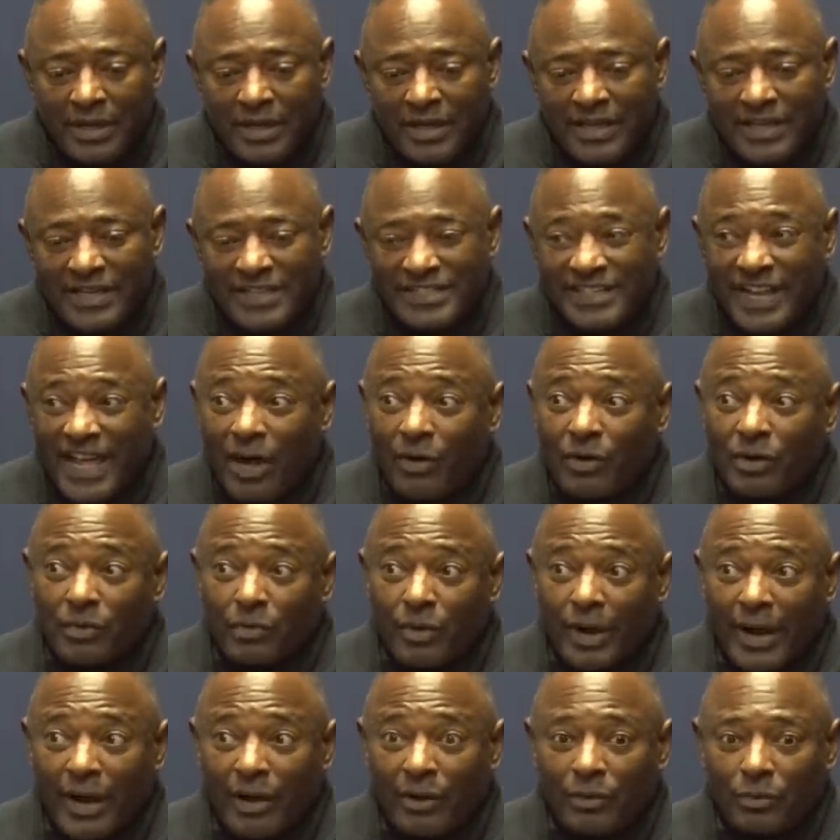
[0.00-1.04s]
He's now in
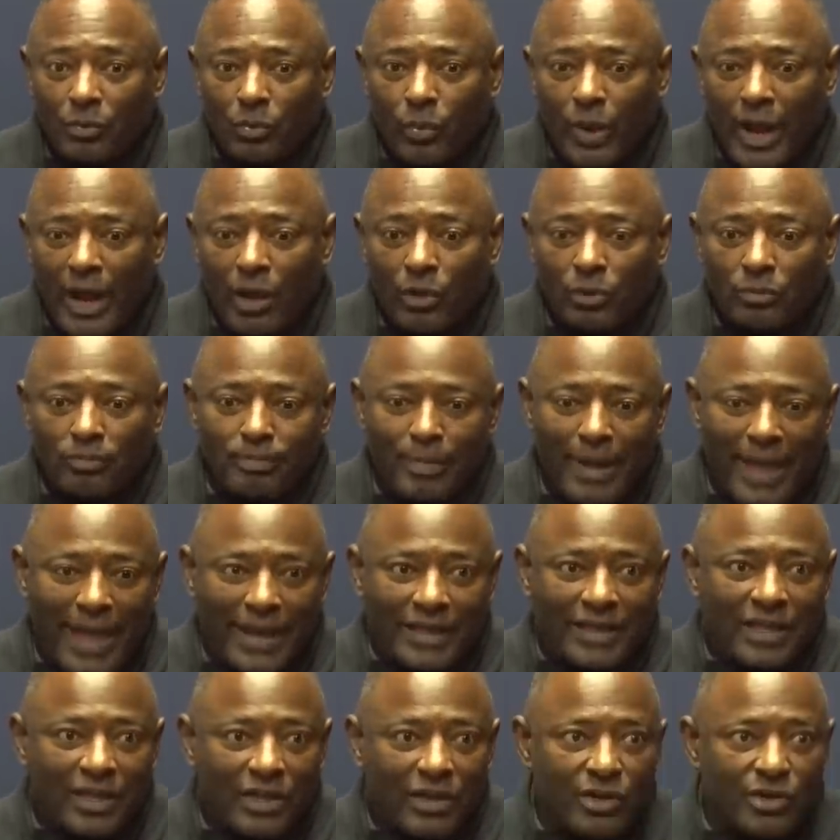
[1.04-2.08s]
route, route
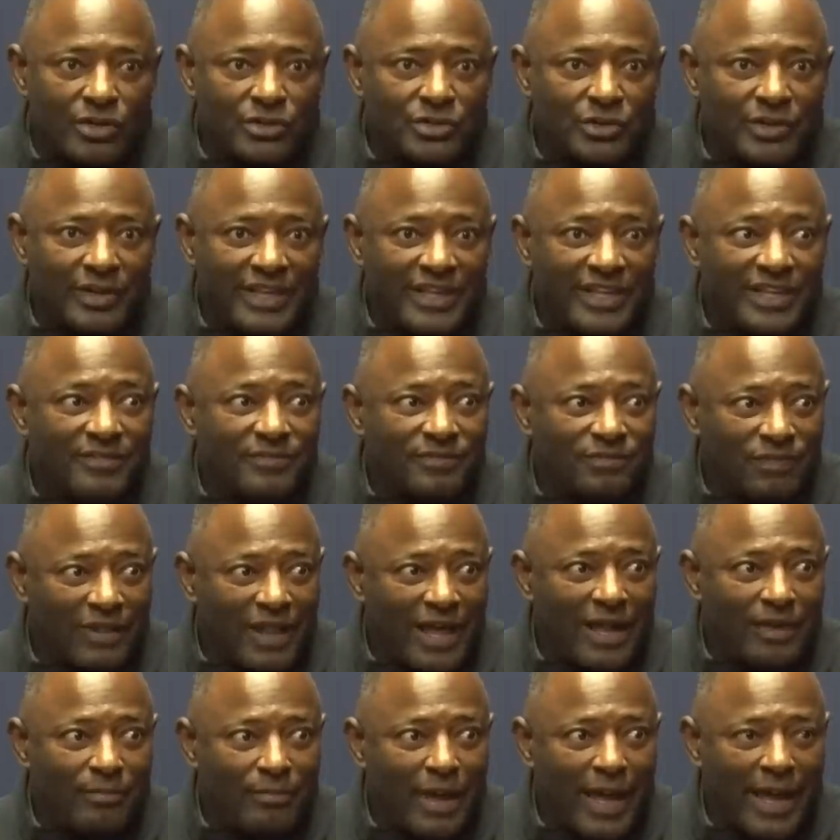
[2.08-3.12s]
back here so that he can
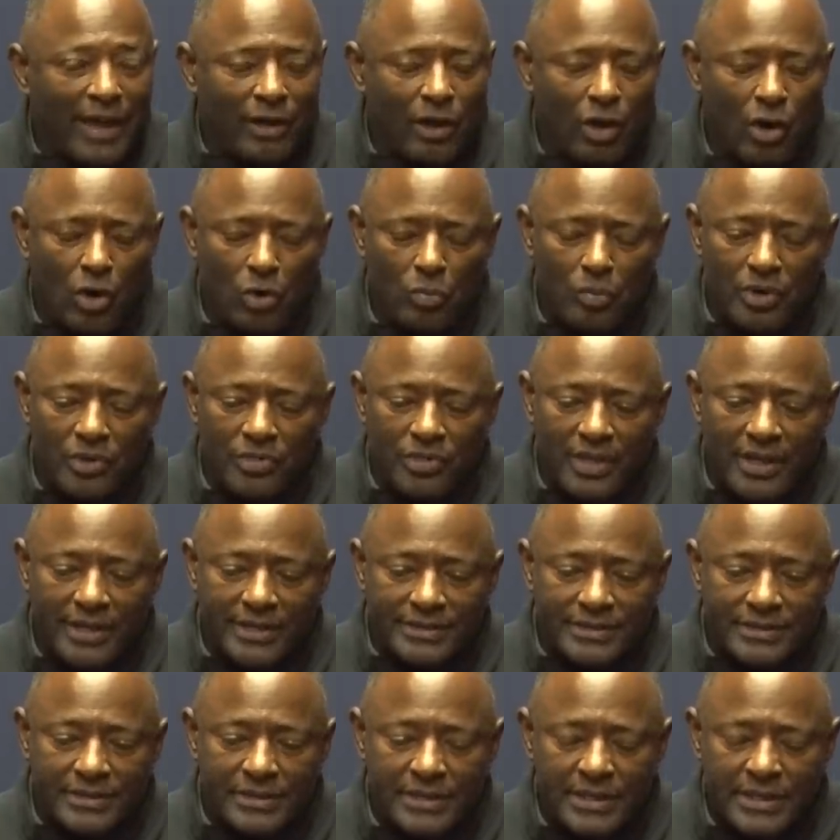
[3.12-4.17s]
fly back home with
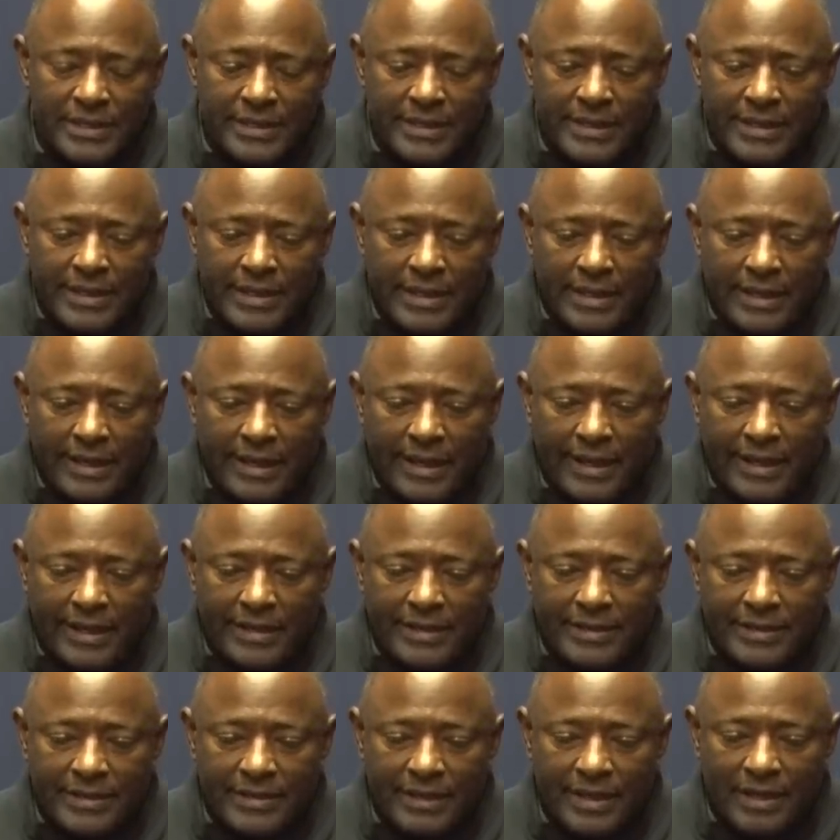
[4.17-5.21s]
us.
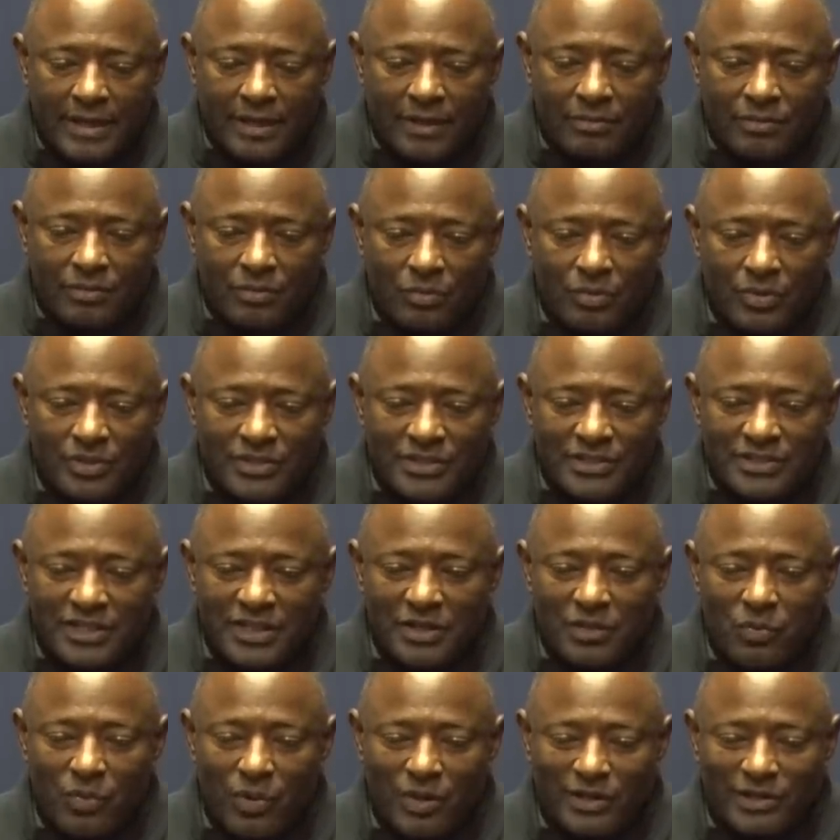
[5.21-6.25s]
And uh, we just
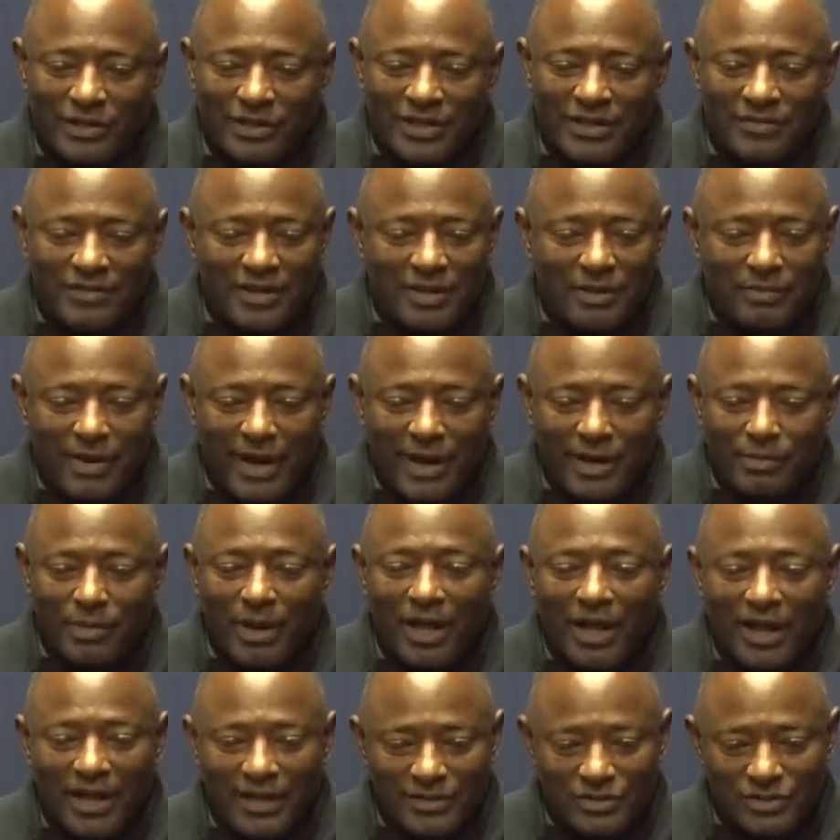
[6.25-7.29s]
didn't want to leave anybody
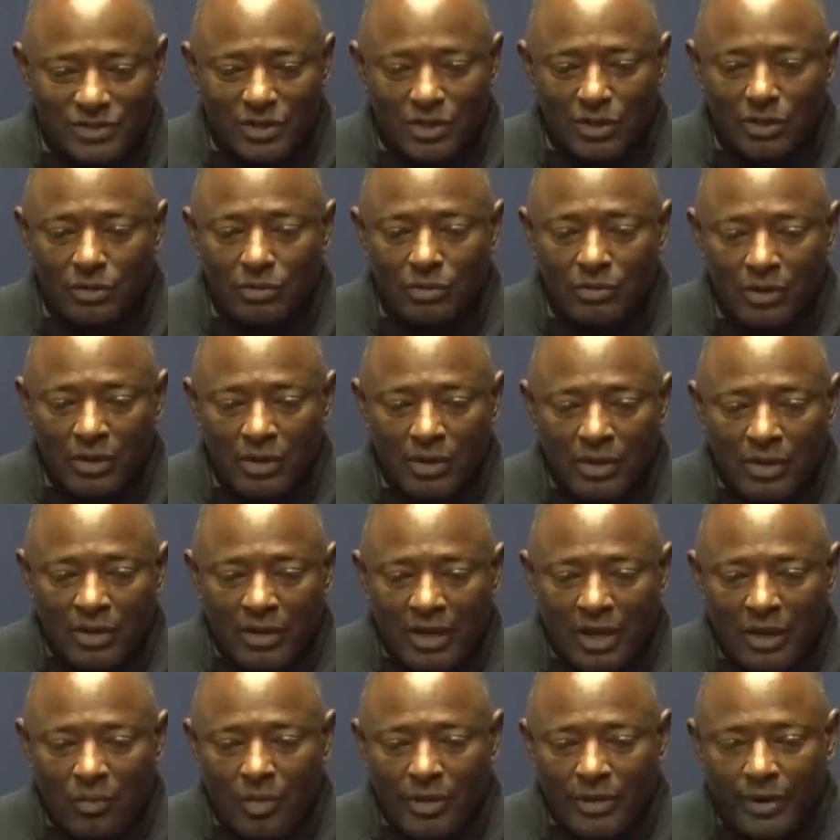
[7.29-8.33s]
behind. So
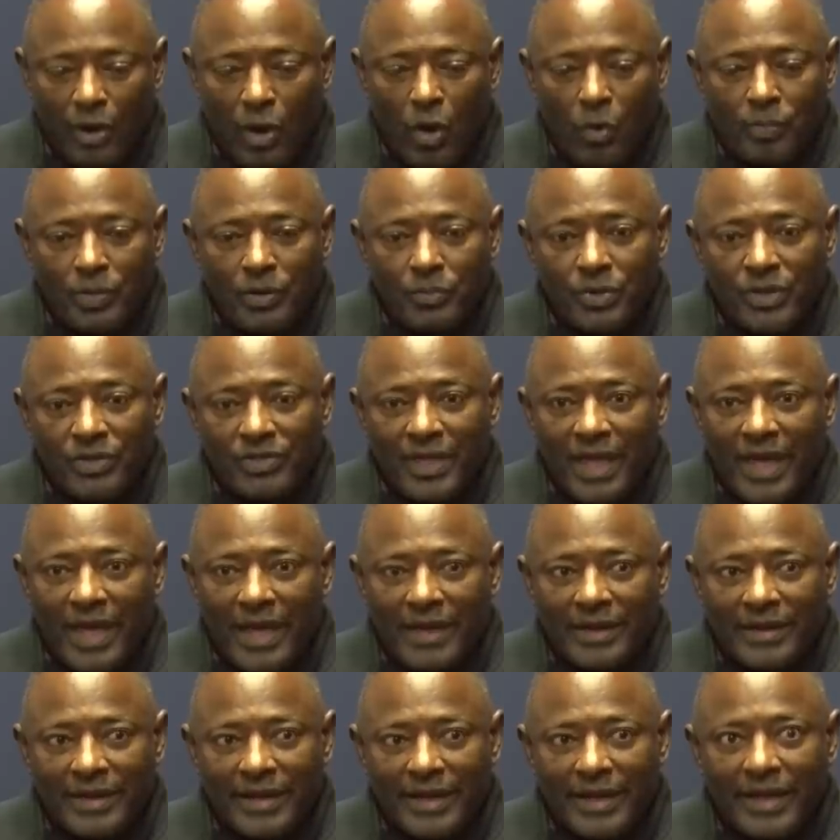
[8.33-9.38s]
I want to open with
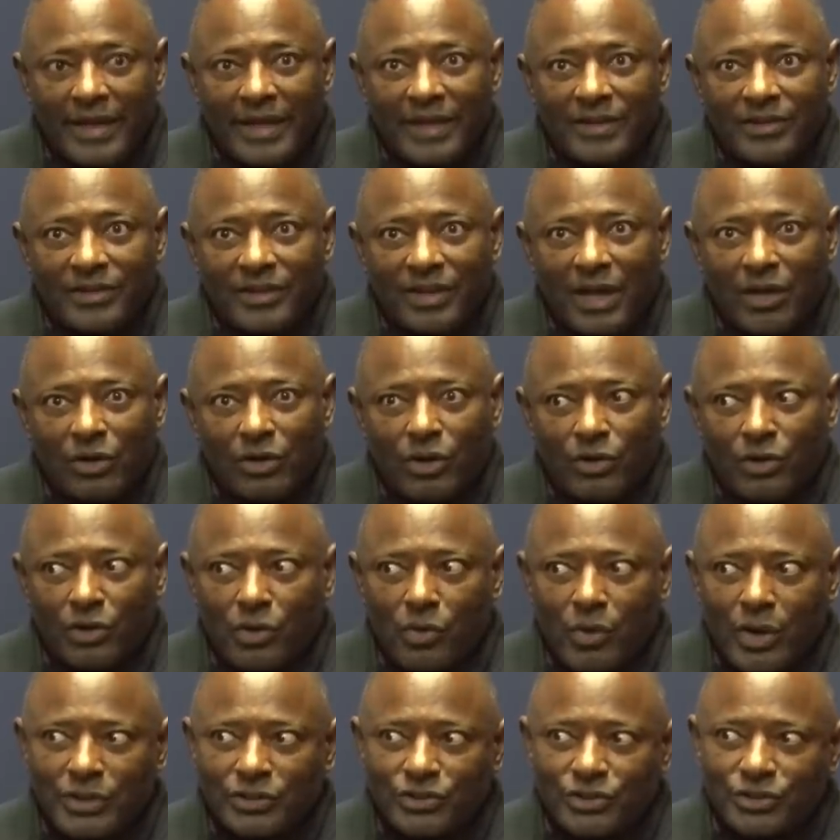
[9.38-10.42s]
that, and I'll go to
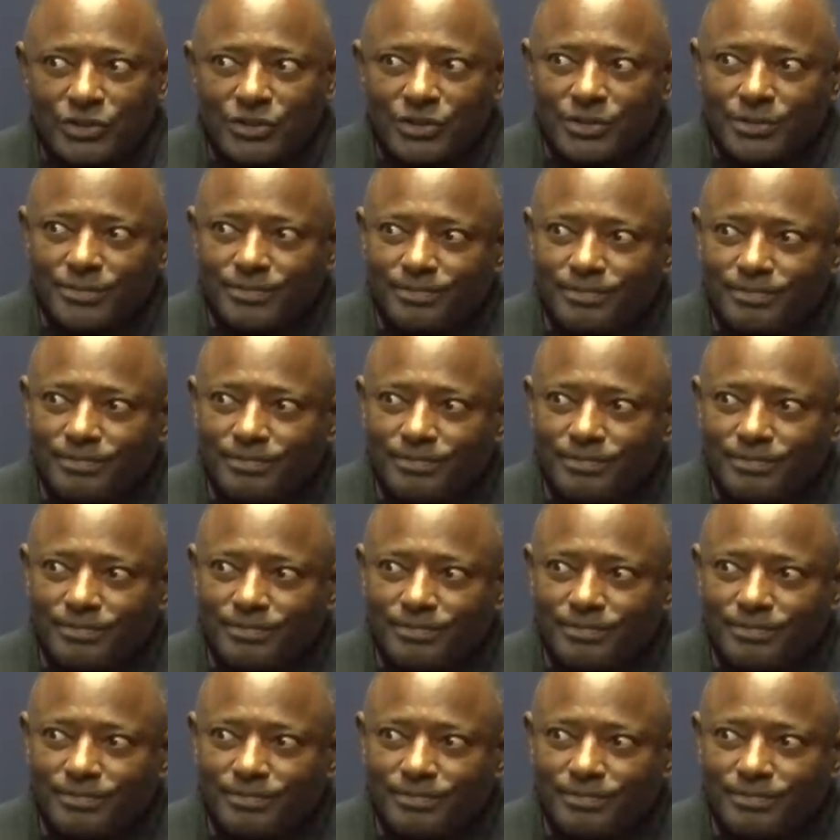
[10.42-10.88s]
questions